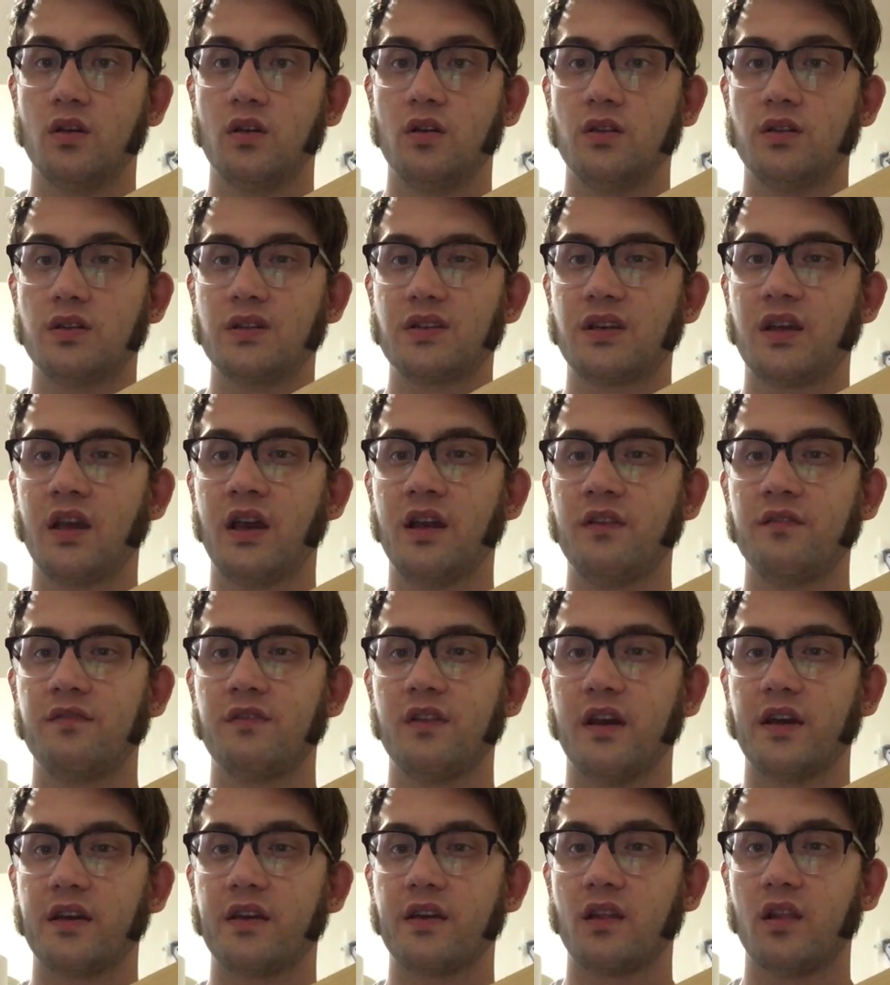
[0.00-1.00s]
It's kind of
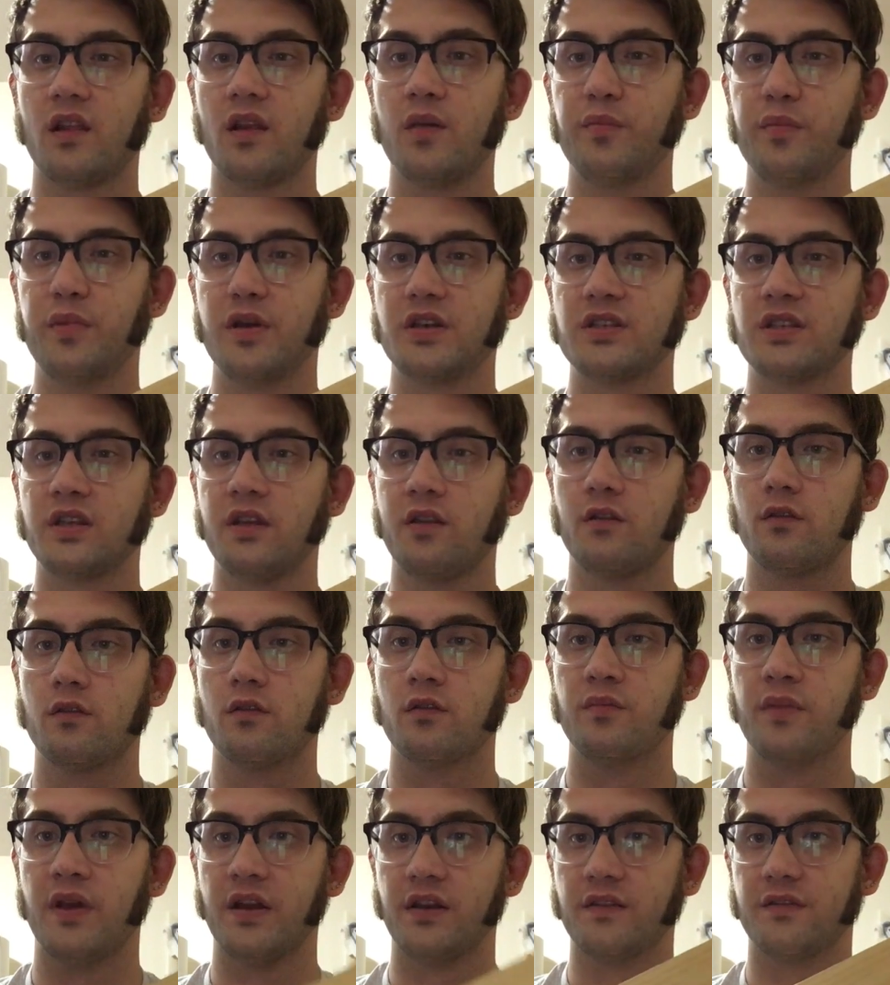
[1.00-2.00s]
like lip buzzing through a
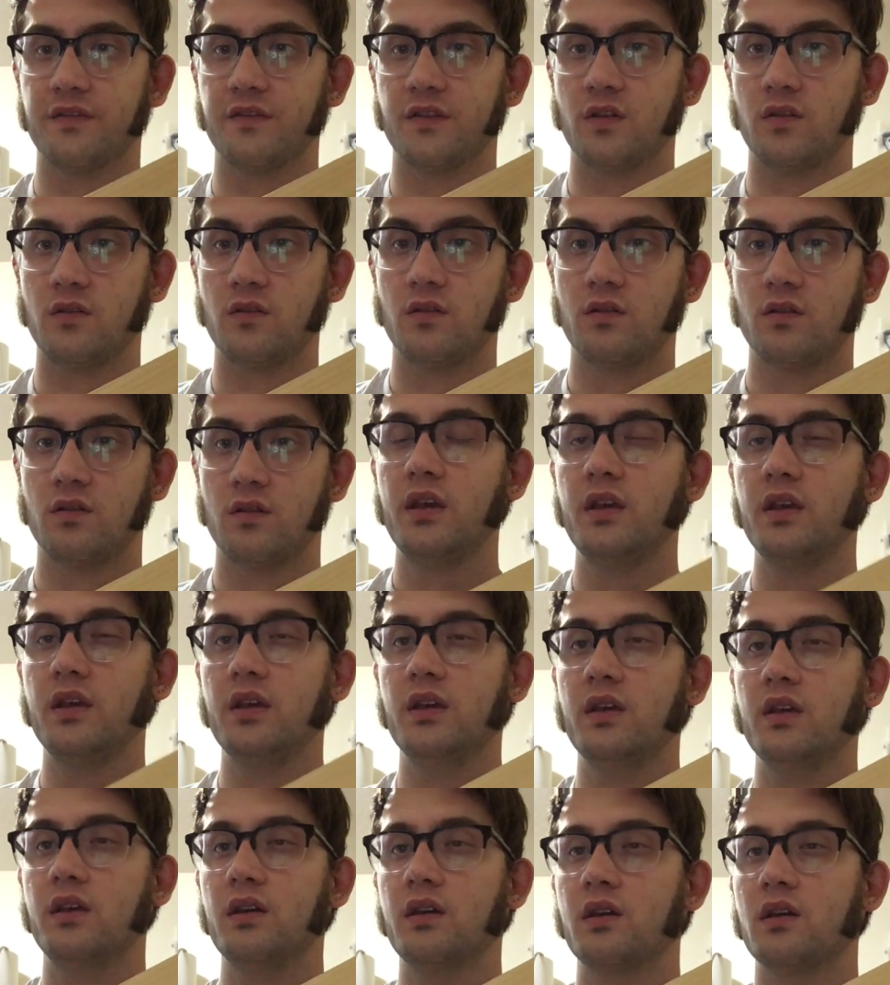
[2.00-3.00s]
megaphone.
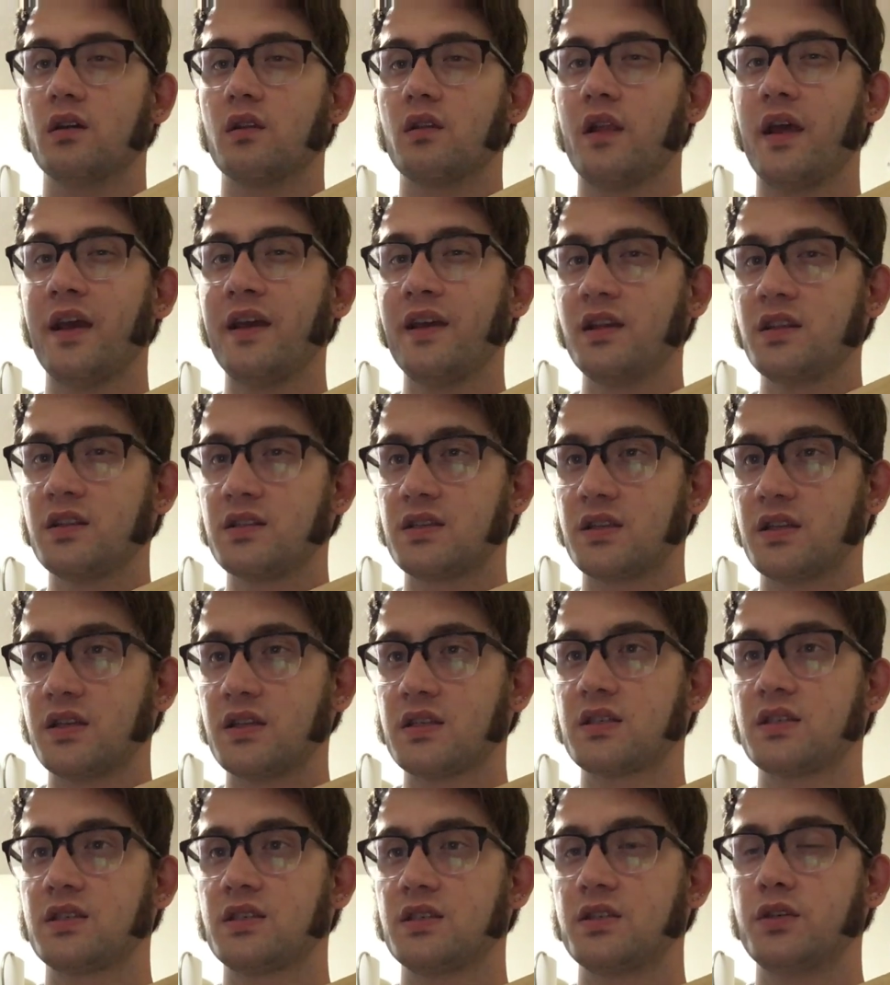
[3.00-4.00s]
He likens
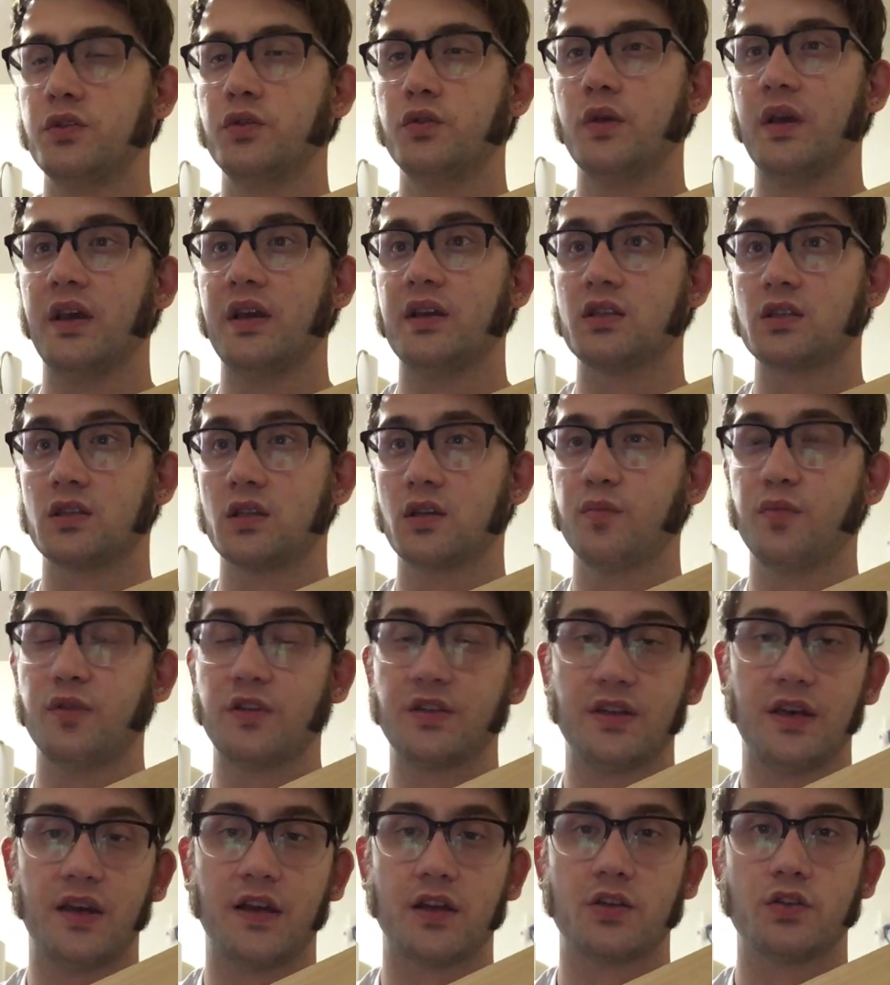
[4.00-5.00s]
this to a serpent
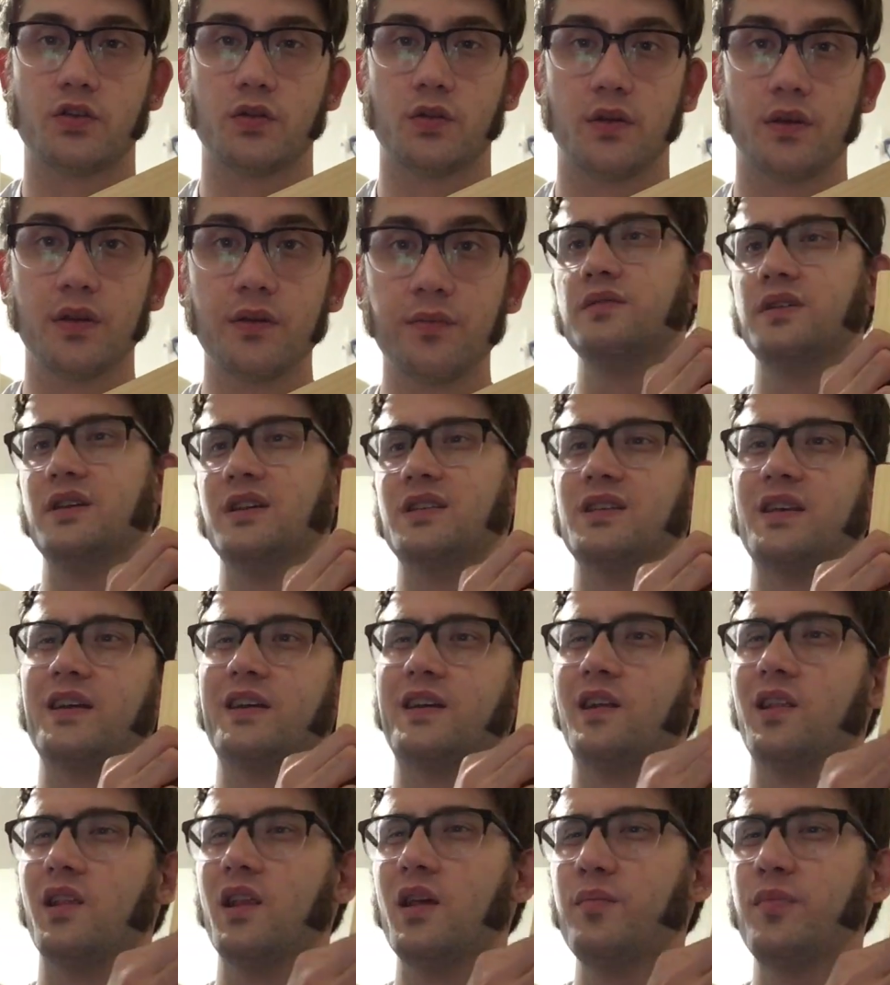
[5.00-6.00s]
actually. It's like a
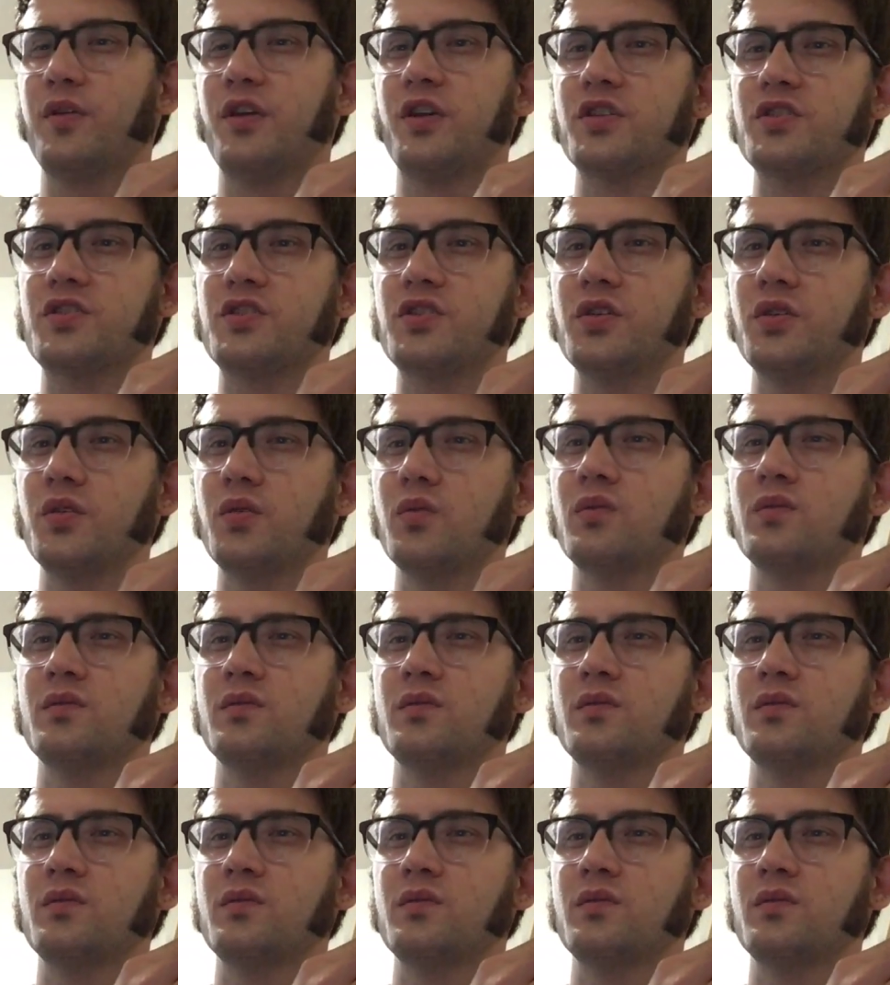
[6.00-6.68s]
lip kazoo